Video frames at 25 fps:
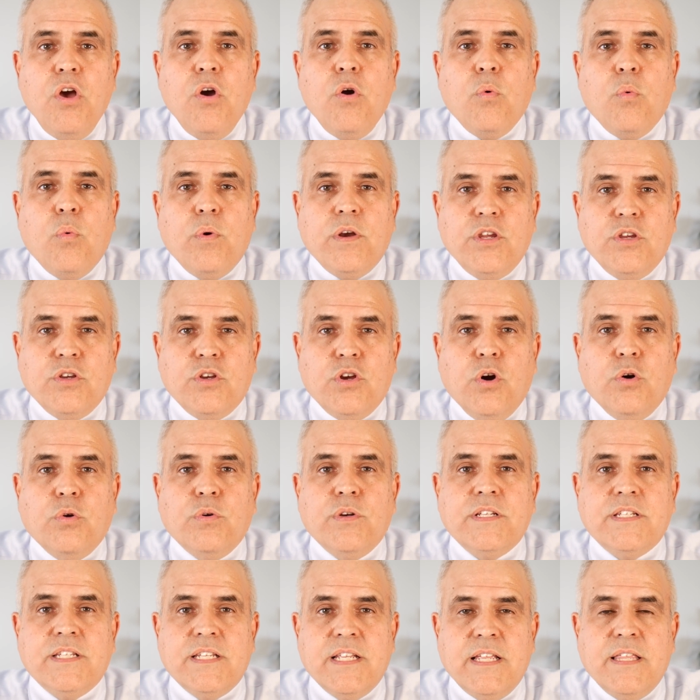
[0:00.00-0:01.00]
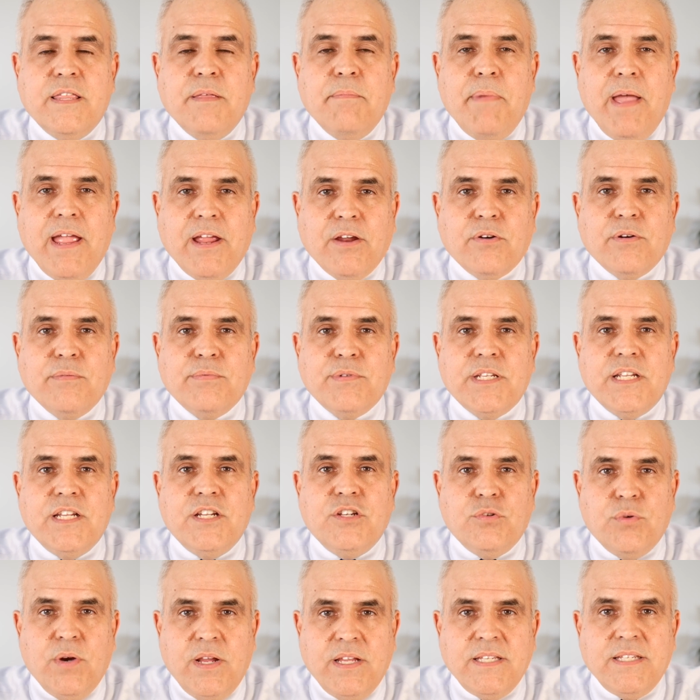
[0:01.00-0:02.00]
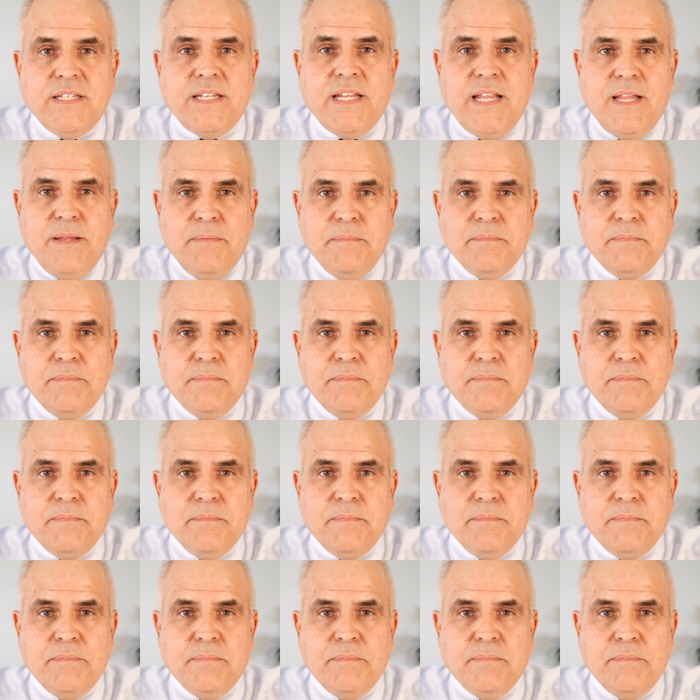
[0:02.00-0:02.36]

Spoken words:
when you go to see the bankruptcy trustee.